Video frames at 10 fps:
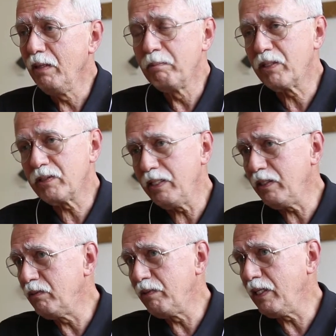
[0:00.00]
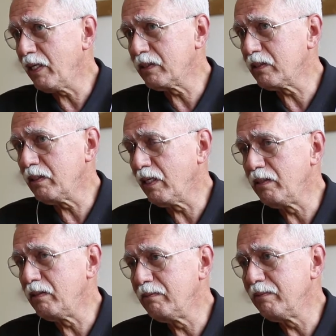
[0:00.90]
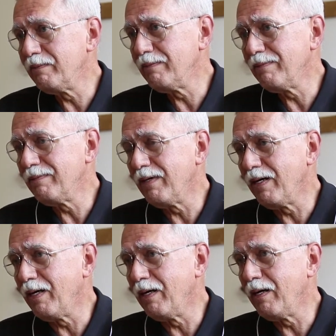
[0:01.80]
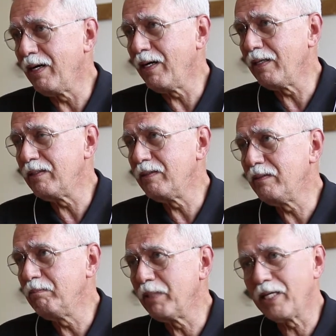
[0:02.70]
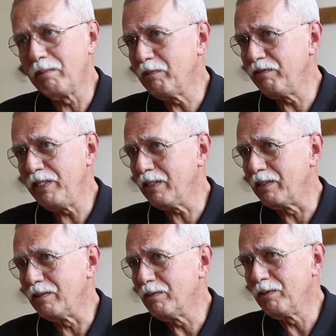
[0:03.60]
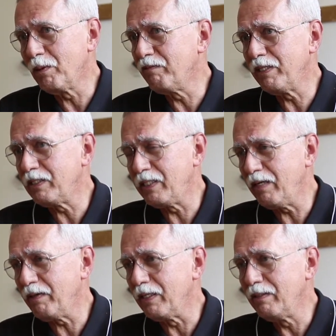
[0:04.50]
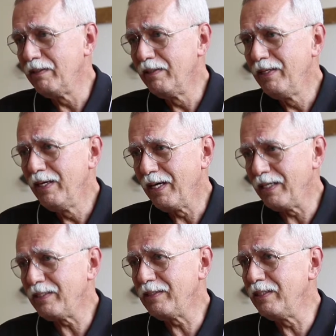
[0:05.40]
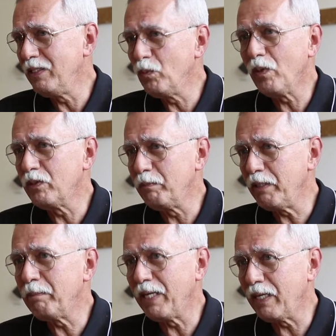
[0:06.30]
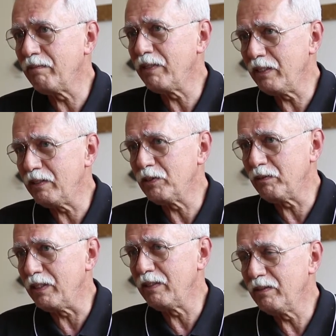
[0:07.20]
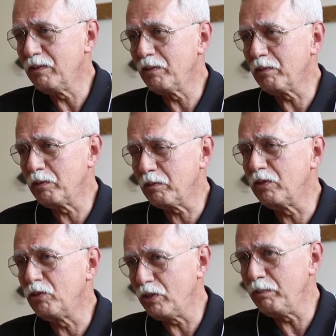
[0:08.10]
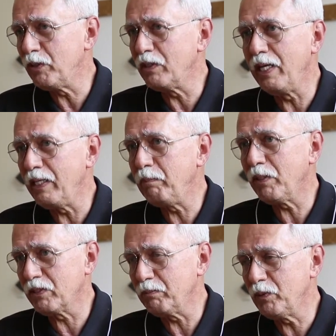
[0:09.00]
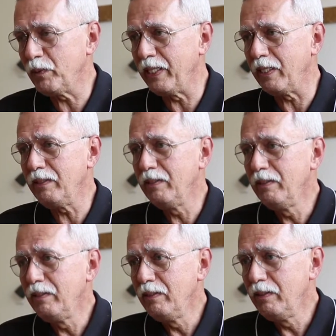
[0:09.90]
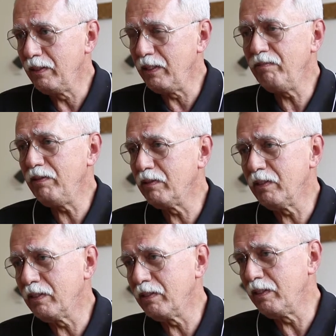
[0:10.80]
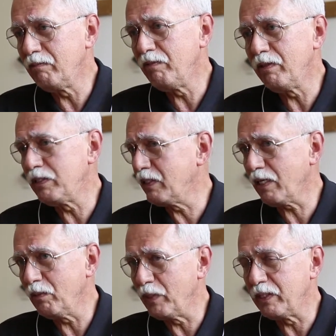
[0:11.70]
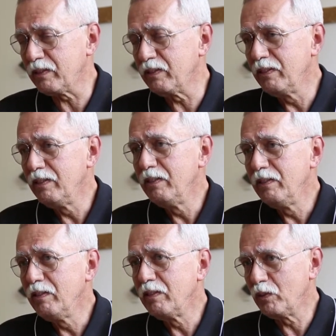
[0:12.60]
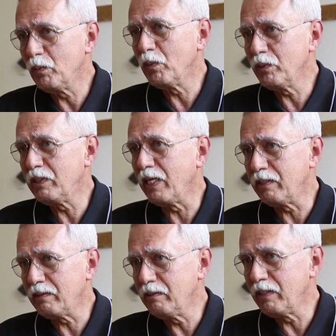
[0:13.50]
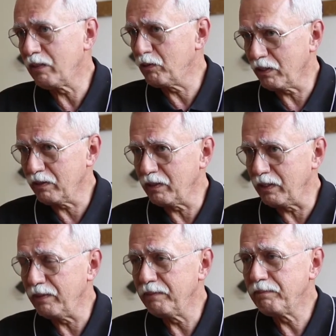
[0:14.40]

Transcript: Because I didn't realize I had become a vegan or a vegetarian. I just didn't want to be a part of the industry or to contribute in any possible way, even in very subtle ways, towards that atrocity.